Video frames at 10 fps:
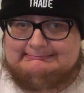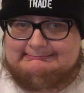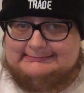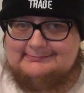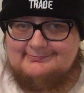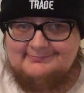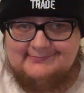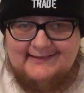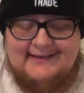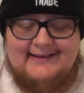um,
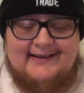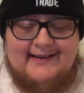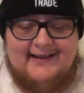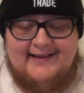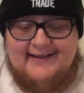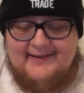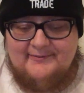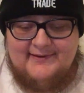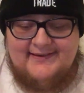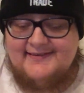
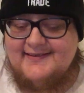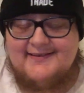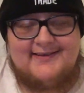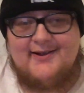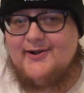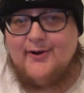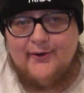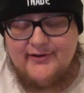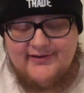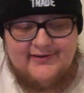it's just
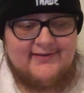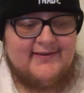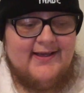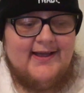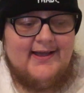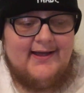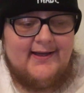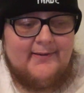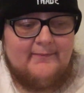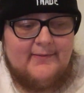gorgeous.
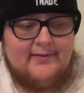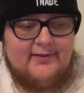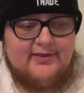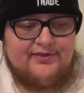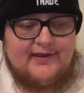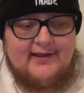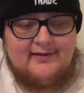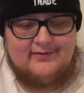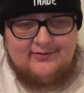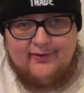Um, think
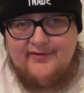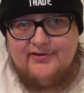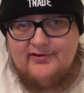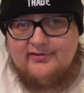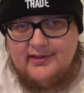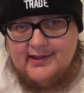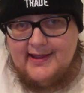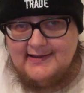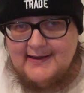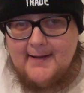Donovan's
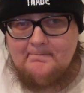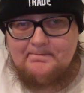Lalena.